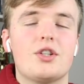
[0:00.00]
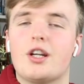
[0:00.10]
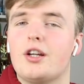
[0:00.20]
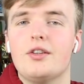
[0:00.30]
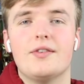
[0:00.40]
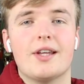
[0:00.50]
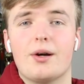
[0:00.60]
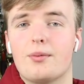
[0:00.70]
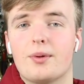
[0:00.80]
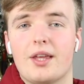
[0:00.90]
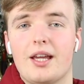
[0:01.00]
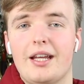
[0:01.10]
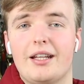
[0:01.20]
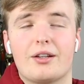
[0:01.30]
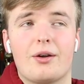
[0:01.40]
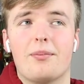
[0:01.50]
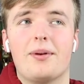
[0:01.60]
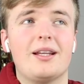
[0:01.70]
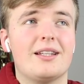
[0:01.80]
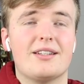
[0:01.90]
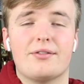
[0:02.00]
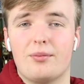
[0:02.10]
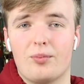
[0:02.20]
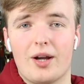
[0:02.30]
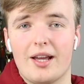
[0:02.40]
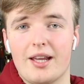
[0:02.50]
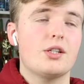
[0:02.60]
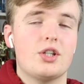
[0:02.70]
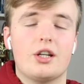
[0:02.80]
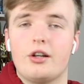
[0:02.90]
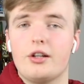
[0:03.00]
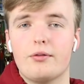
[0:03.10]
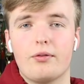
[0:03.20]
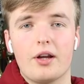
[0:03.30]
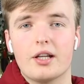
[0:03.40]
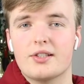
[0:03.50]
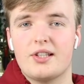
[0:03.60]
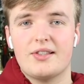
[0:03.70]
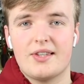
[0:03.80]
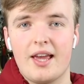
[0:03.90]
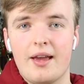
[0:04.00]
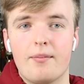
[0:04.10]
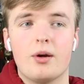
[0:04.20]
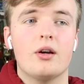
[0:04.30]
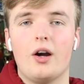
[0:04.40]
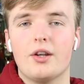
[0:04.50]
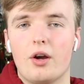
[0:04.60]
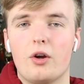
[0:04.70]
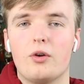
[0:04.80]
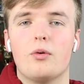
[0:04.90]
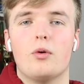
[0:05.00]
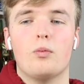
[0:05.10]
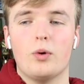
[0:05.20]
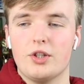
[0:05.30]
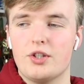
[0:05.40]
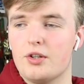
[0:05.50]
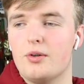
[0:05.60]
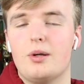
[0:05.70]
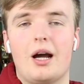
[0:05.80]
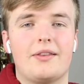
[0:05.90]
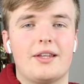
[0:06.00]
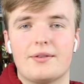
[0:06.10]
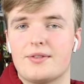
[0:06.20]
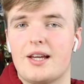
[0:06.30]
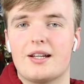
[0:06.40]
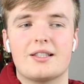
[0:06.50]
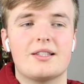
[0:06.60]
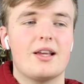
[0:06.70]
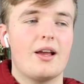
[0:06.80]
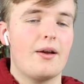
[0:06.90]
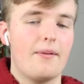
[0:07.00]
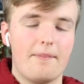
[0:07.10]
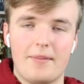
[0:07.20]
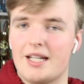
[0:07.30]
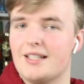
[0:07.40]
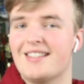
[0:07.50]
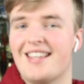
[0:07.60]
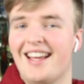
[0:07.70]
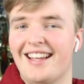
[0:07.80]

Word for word: she could have dealt with it in a completely different way. She could have like said to him, I know what you do at the end of sex means